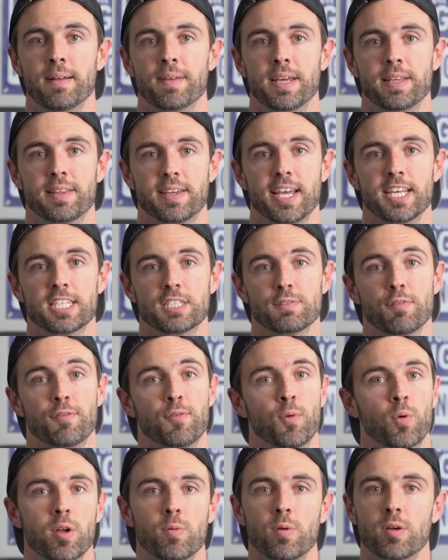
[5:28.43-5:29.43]
In the case of a
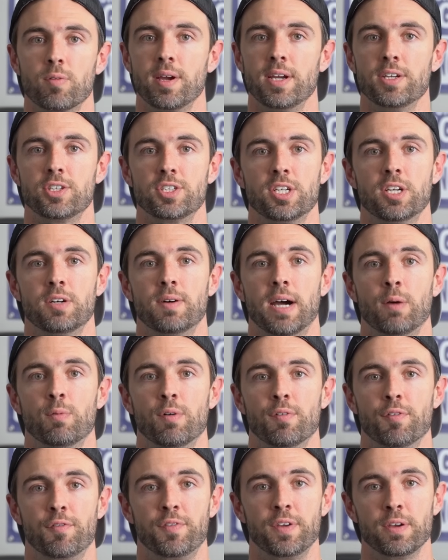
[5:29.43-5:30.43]
4-to-1 ratio, I
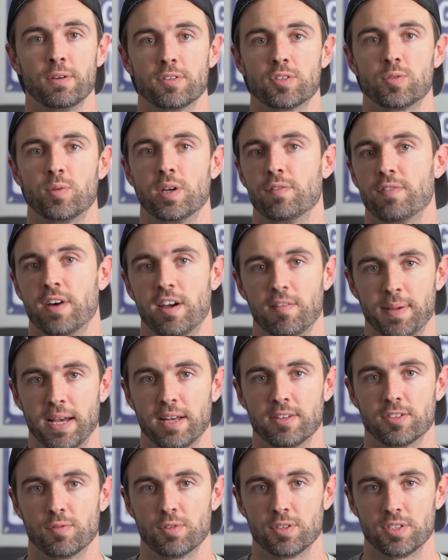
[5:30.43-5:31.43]
will feel 25
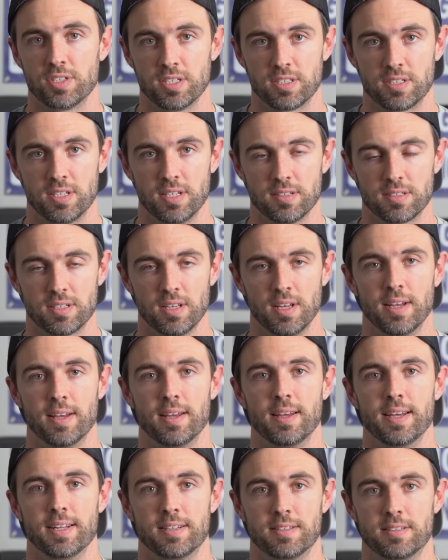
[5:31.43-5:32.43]
pounds of resistance,
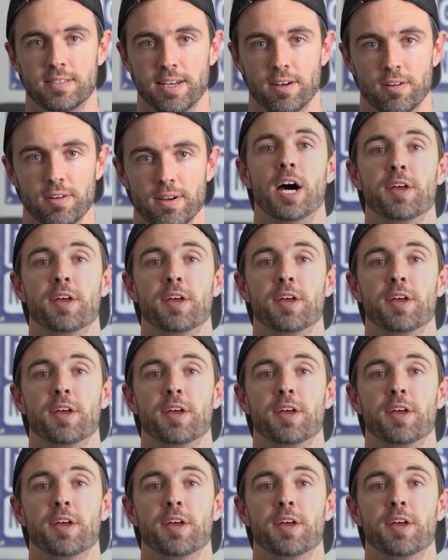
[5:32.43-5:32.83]
etc.